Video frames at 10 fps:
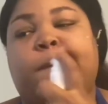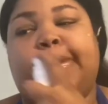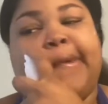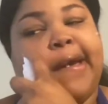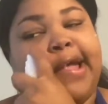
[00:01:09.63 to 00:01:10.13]

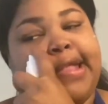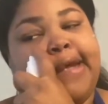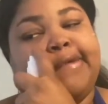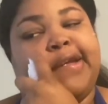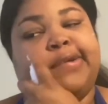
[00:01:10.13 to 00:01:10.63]
like, I
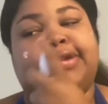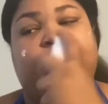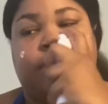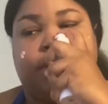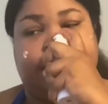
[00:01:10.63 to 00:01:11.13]
thought everything was
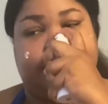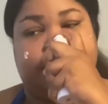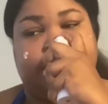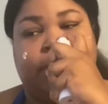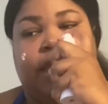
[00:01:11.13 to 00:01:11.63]
going good,
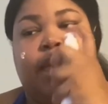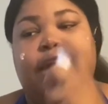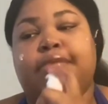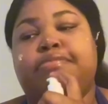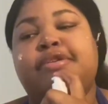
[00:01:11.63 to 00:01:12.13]

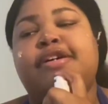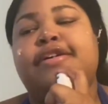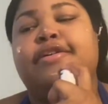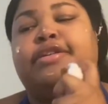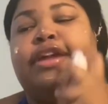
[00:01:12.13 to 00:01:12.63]

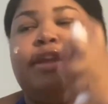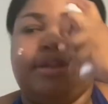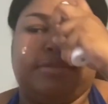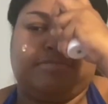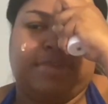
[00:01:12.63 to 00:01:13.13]
but lately
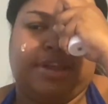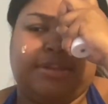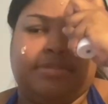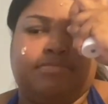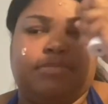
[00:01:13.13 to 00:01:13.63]

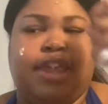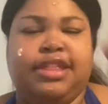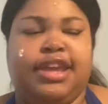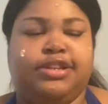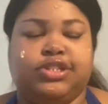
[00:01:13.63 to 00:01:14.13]

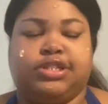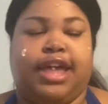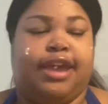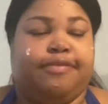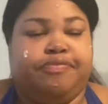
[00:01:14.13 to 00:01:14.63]
he just
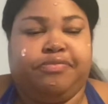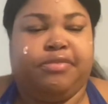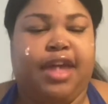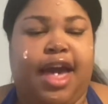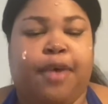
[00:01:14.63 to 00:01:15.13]
like,
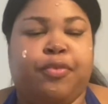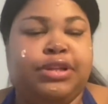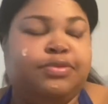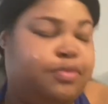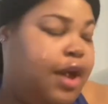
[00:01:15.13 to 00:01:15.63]

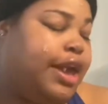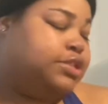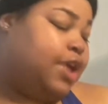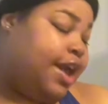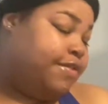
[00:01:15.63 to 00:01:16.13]
so I
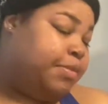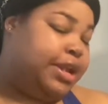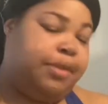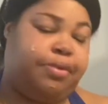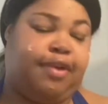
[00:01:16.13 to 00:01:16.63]
gave him my
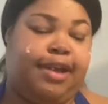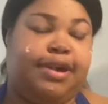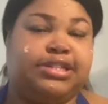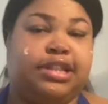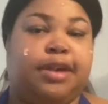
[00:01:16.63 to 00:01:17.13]
number, right?
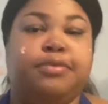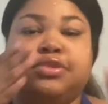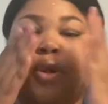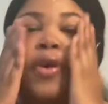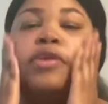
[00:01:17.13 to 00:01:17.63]
Because I thought it was
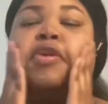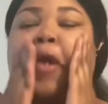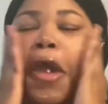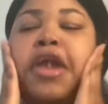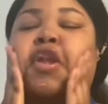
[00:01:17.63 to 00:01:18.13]
going
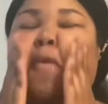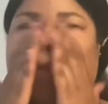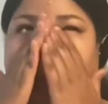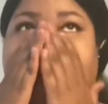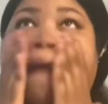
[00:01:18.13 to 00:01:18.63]
good and
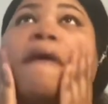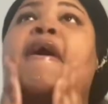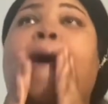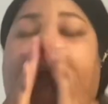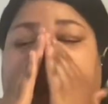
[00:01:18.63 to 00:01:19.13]
everything.
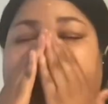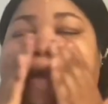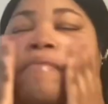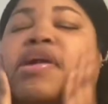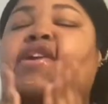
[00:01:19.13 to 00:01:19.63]
I gave
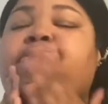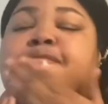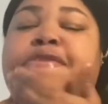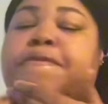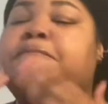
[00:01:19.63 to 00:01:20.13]
him my
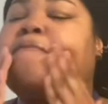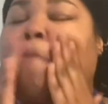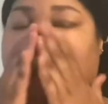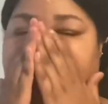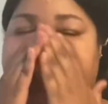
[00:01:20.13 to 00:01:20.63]
number,
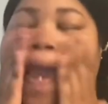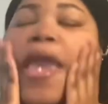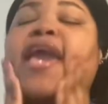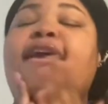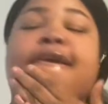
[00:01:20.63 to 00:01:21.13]

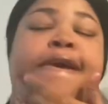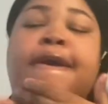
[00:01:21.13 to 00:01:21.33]
and